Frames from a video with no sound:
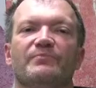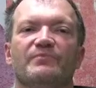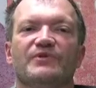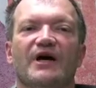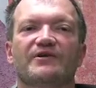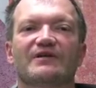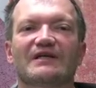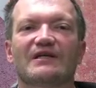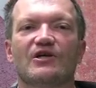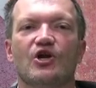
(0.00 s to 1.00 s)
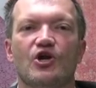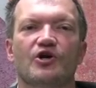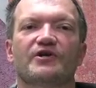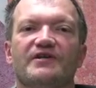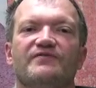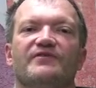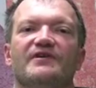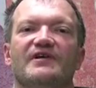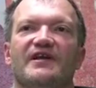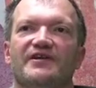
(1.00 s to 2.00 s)
not only look
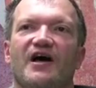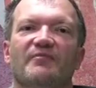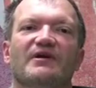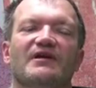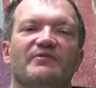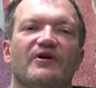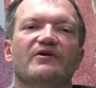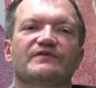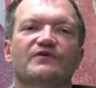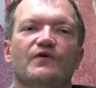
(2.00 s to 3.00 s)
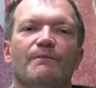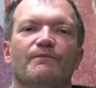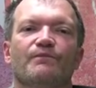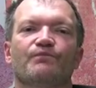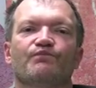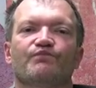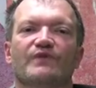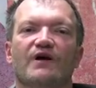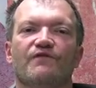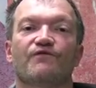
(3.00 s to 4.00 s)
differently anatomically but also
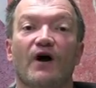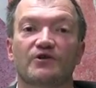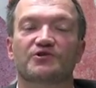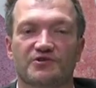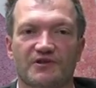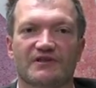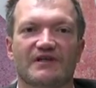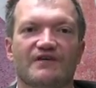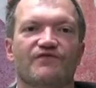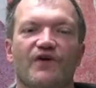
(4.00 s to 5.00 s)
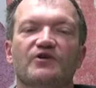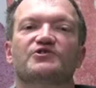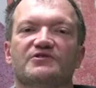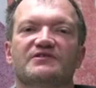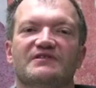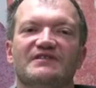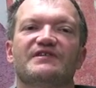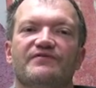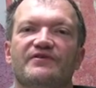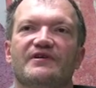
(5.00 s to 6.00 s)
functionally. It functions
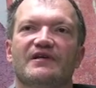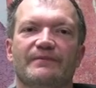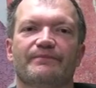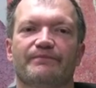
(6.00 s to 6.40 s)
differently.